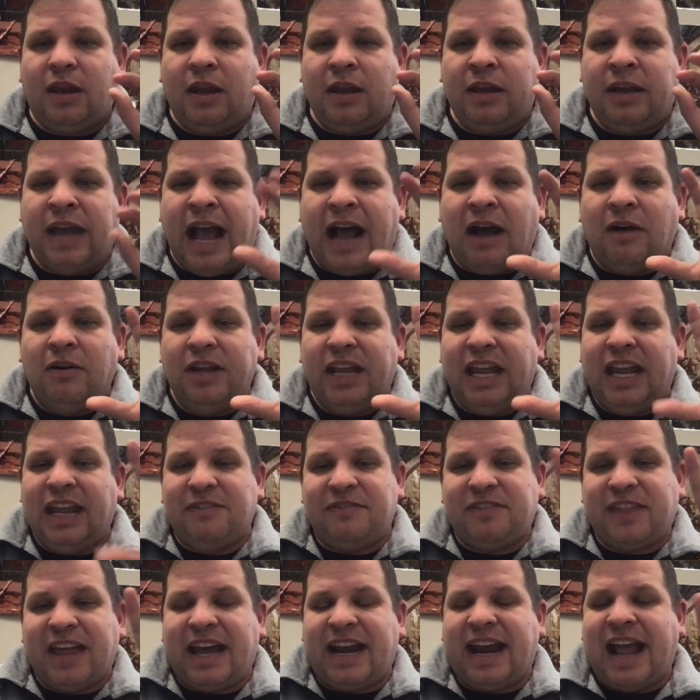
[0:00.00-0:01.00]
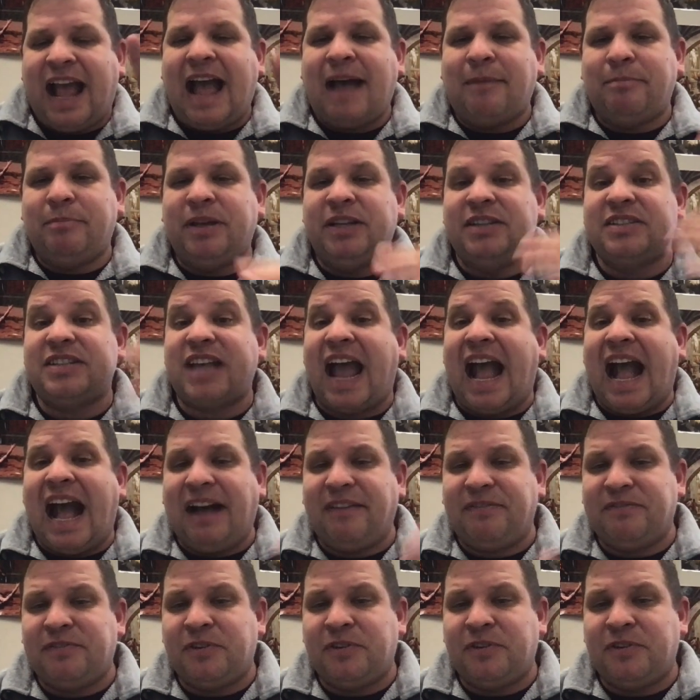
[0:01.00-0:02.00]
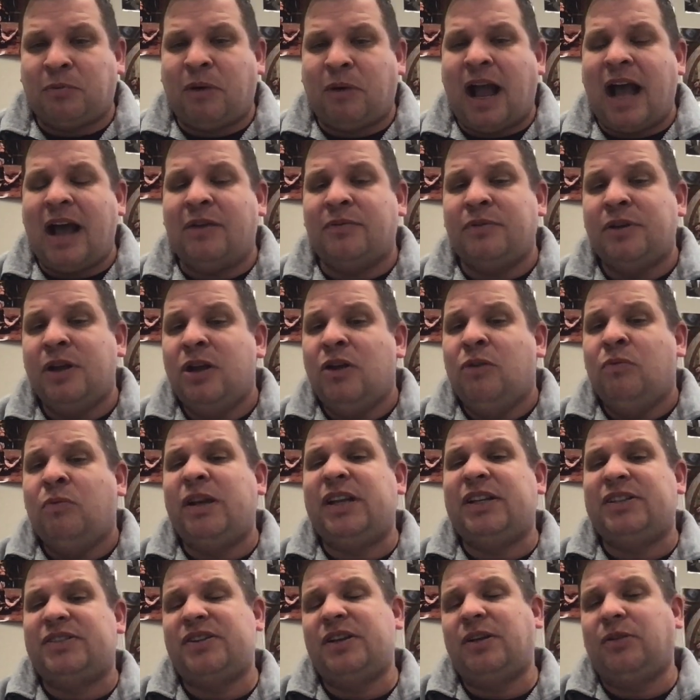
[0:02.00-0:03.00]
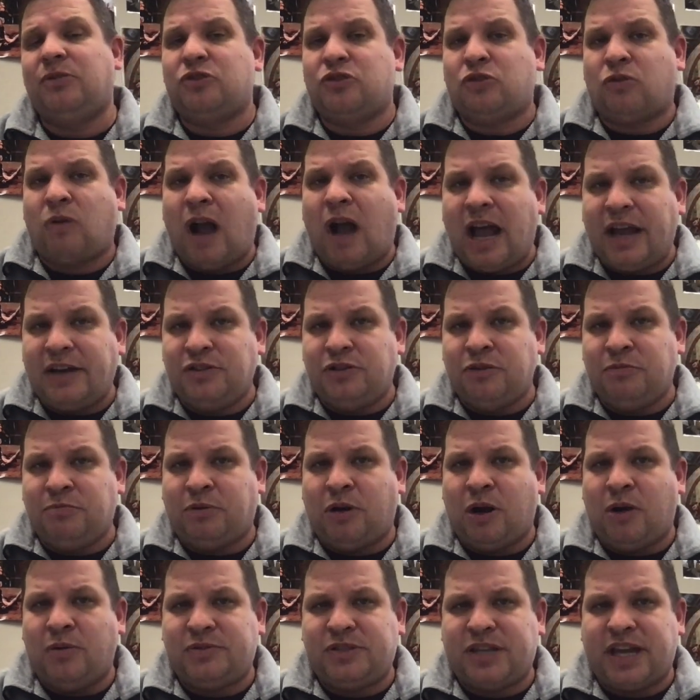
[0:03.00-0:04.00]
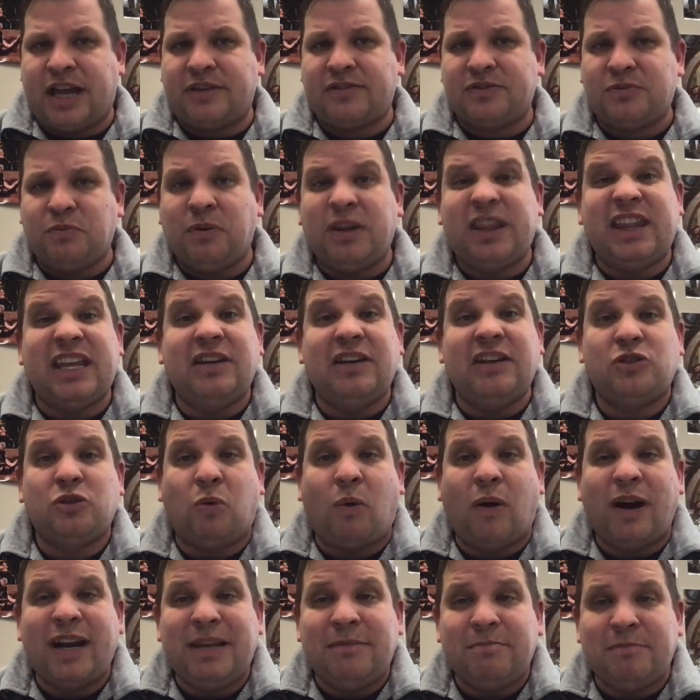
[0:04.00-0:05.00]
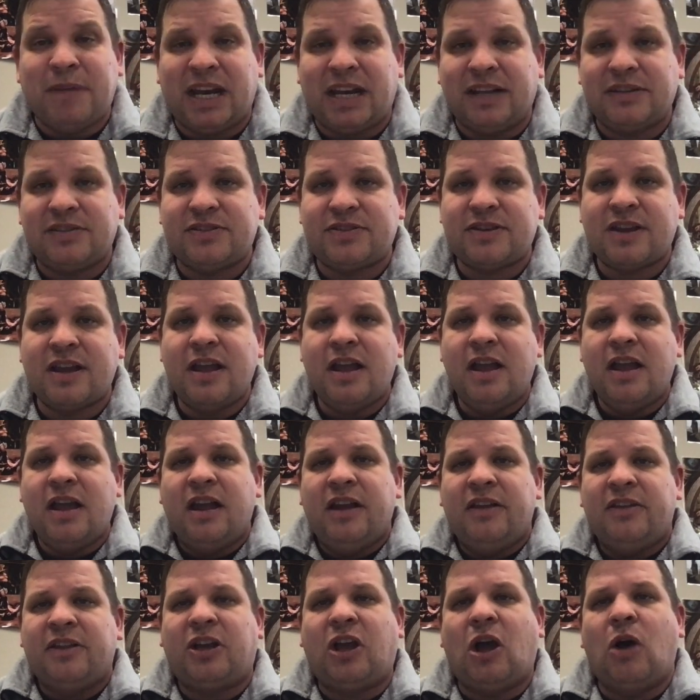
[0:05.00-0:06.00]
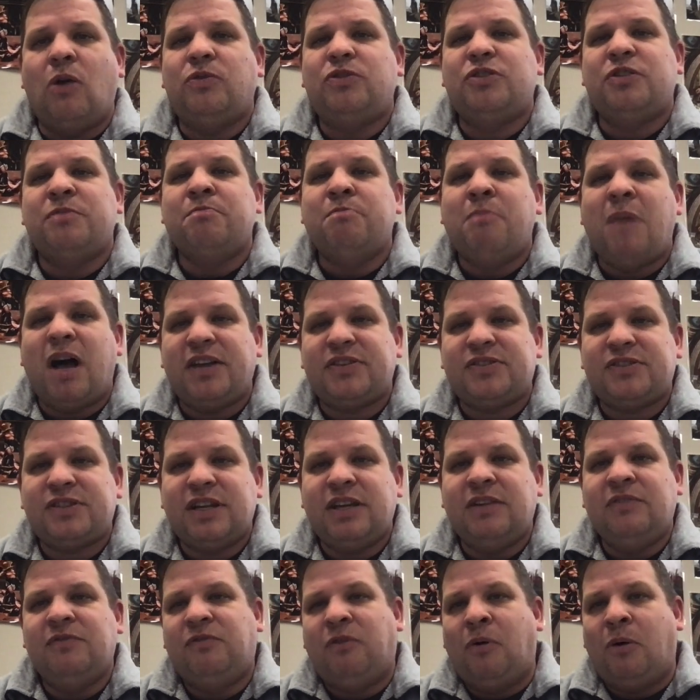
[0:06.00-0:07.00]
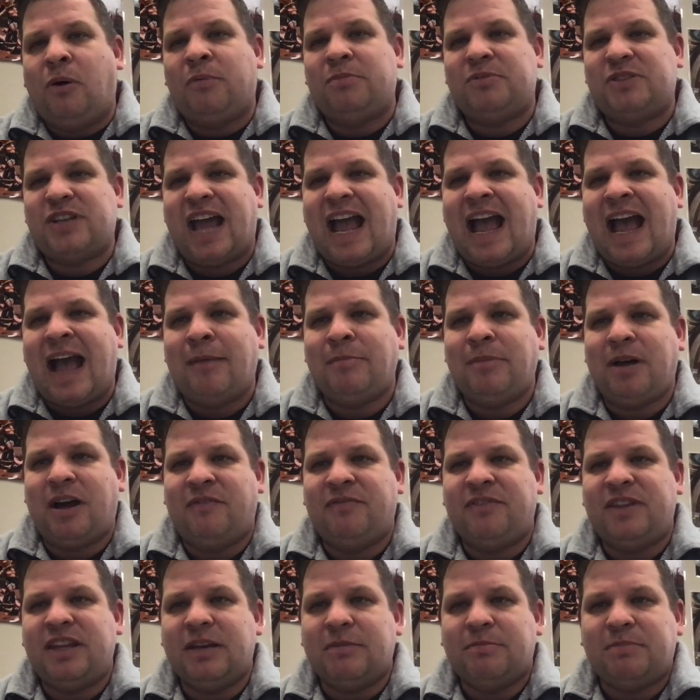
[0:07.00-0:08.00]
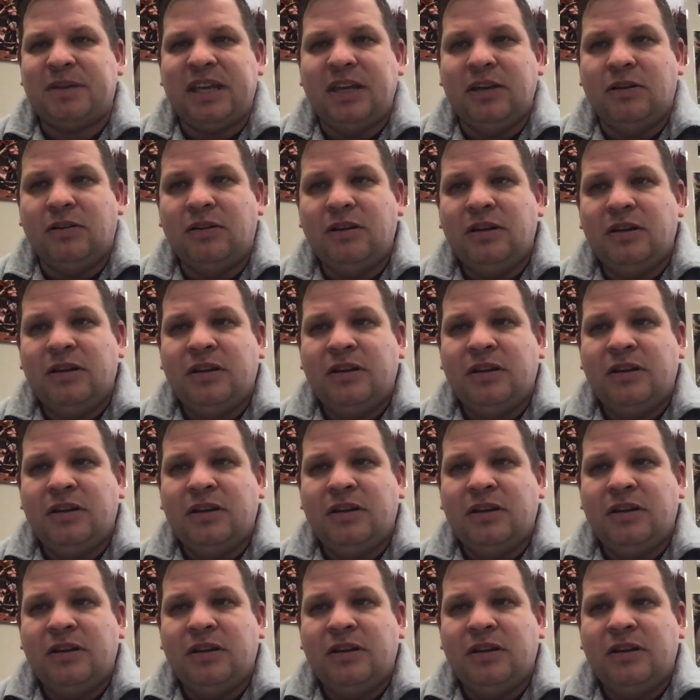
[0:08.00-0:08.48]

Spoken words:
Now, if that happens after the round, we can still try to protest. Within 20 minutes, the coach must inform TAB of the appeal.